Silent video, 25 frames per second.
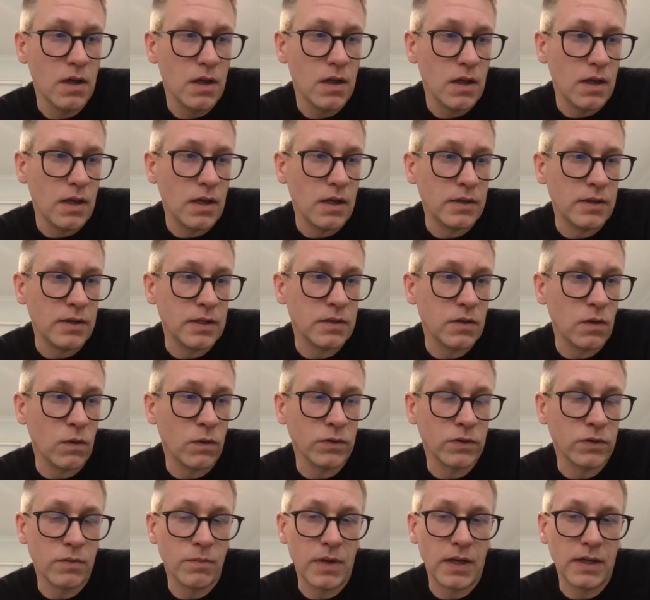these
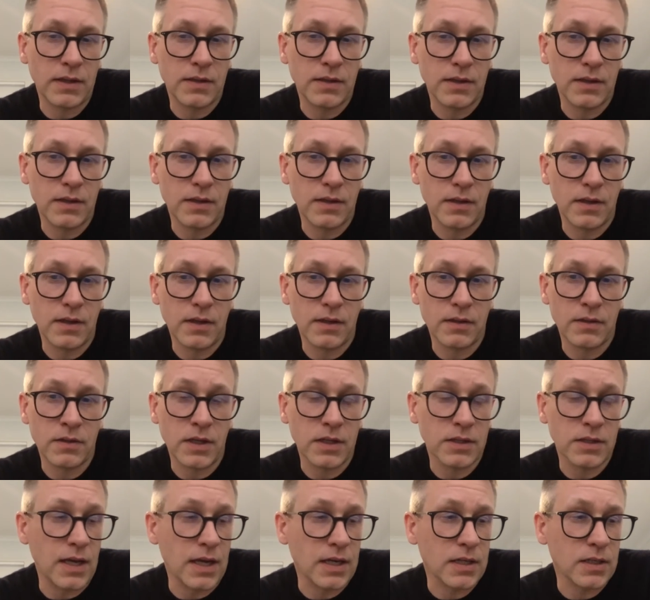automated
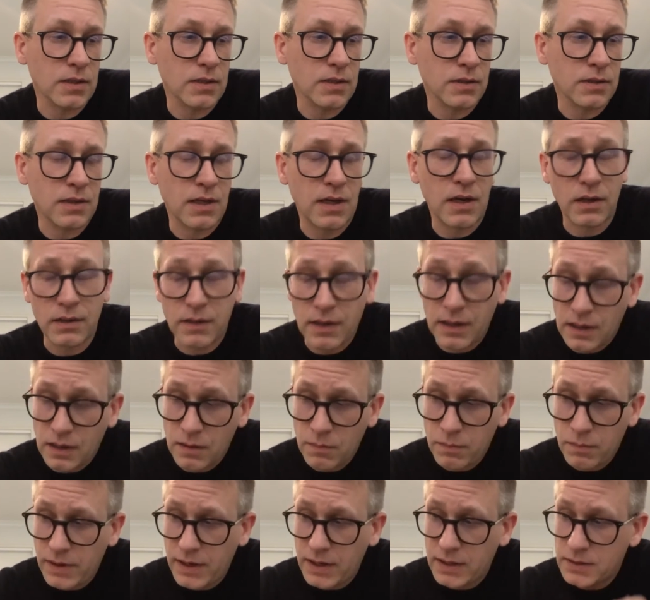transactions that are taking
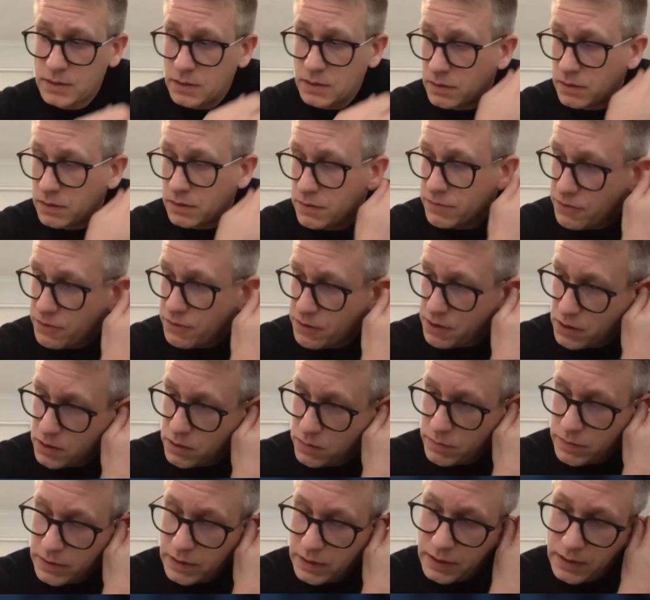place on
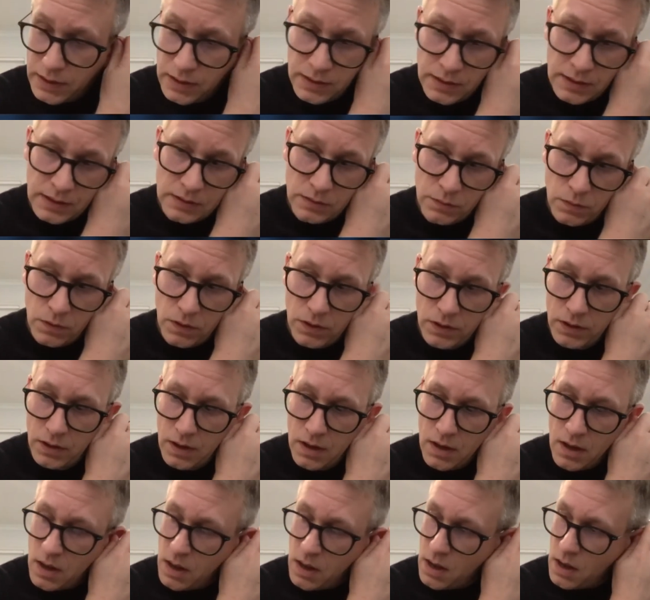Ethereum and other network.
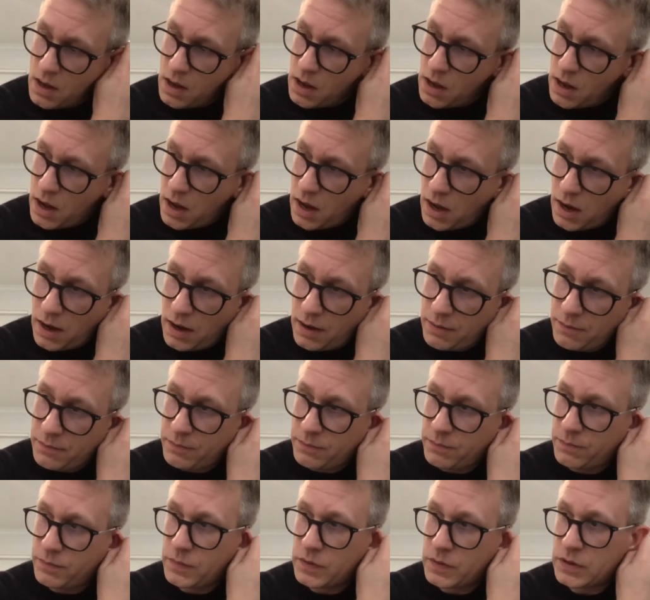
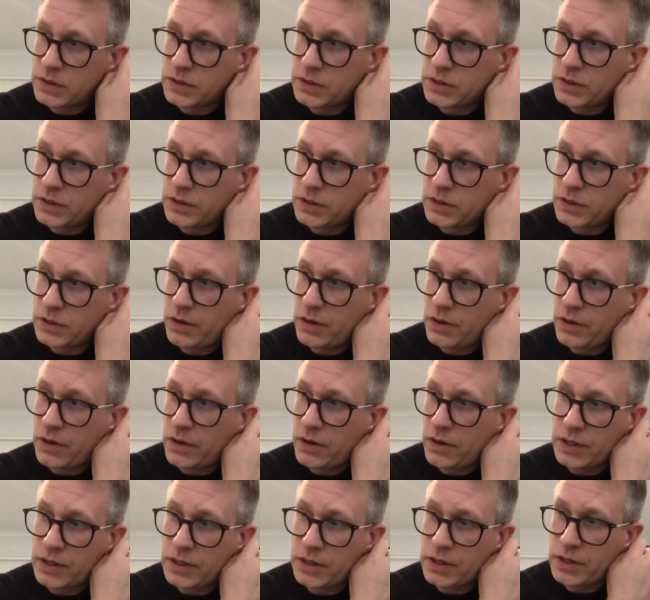So
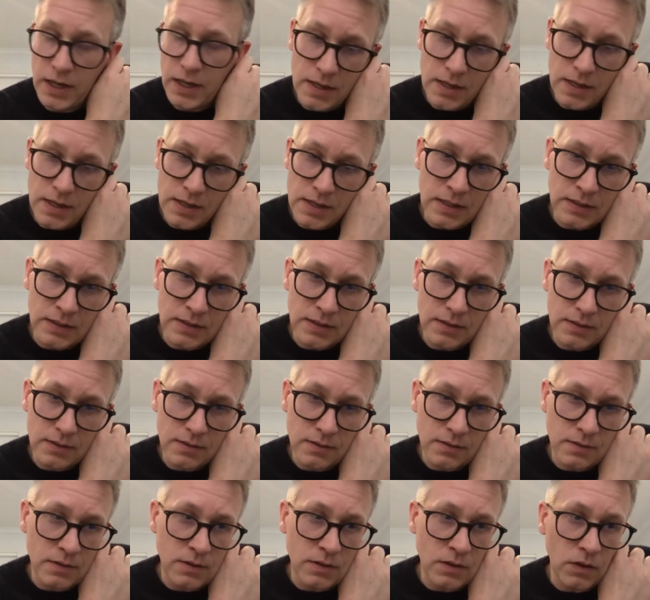it's
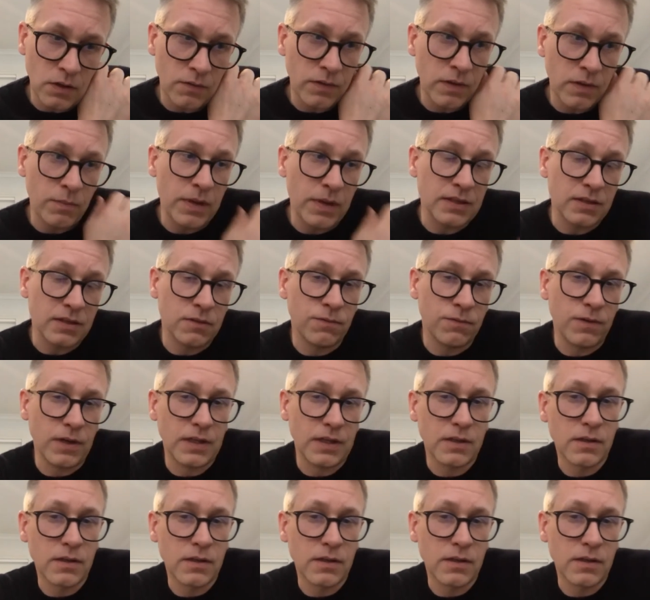sort of the best fit